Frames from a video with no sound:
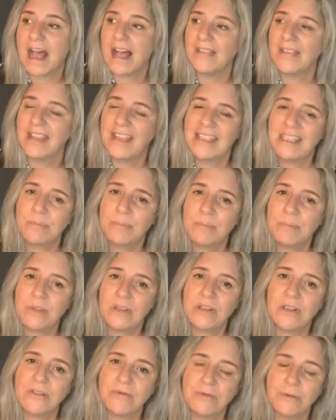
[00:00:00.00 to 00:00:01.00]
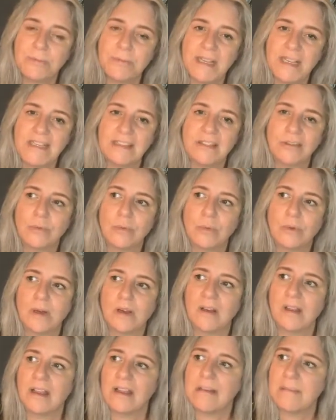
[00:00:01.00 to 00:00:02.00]
And that is a beautiful piece of
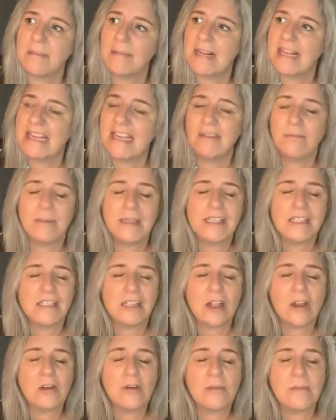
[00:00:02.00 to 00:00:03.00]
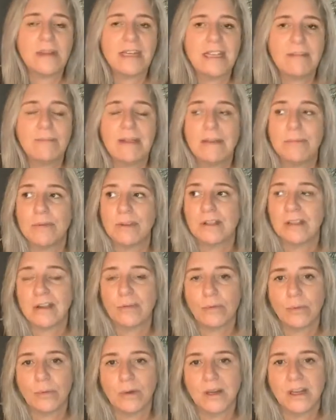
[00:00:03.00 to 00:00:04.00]
work, and believe me, so many people that
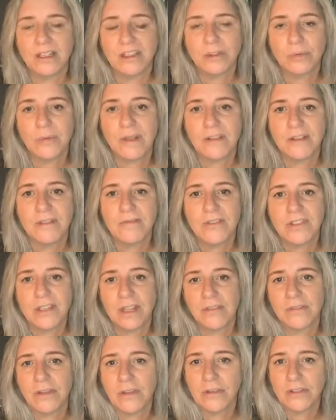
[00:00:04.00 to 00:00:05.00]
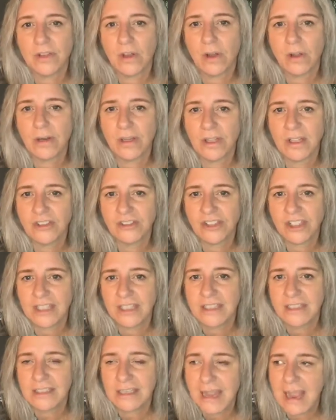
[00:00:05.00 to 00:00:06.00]
I've worked with have done those
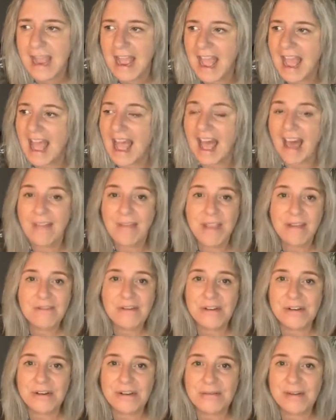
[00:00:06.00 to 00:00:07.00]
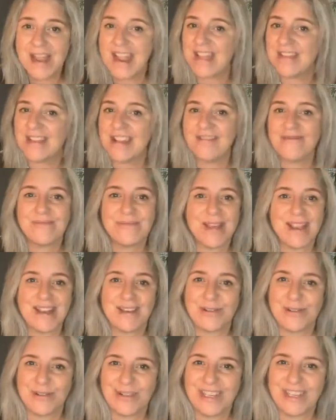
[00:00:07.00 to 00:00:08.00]
collages and they've gone away and they've
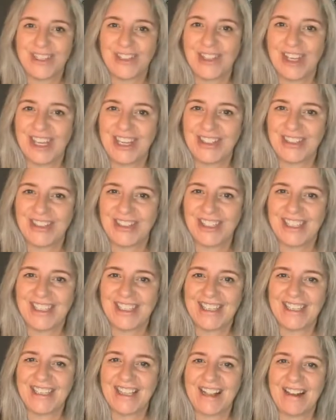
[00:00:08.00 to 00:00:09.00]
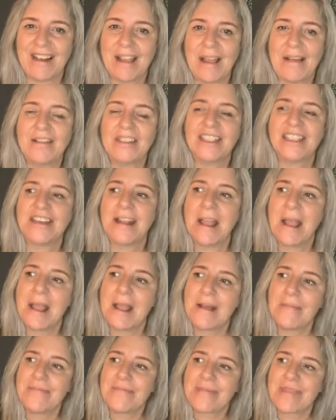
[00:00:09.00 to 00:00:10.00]
made all these changes in their lives. And
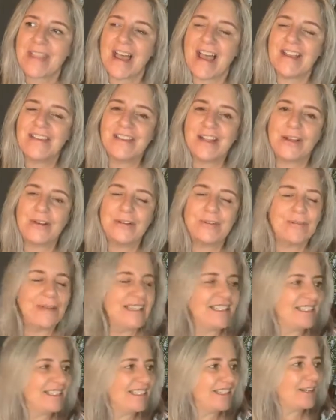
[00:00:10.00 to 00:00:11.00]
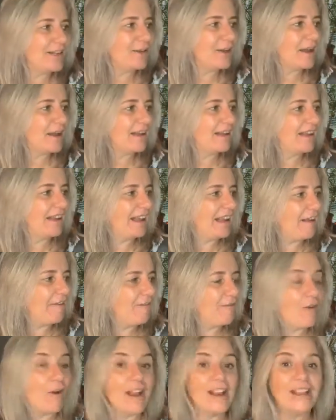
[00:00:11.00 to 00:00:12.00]
I don't mean to
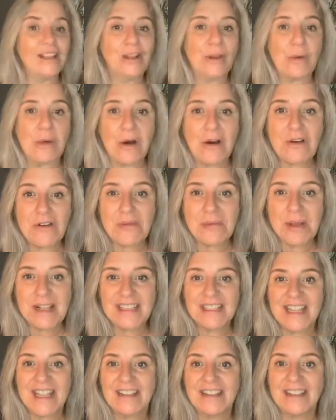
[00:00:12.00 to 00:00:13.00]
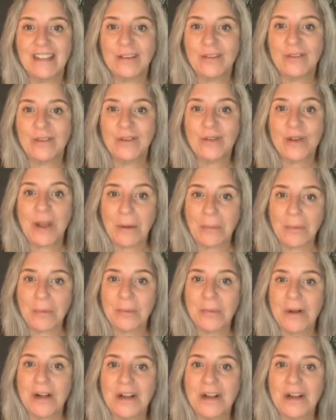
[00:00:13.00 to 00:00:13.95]
frighten you off by saying that if you come and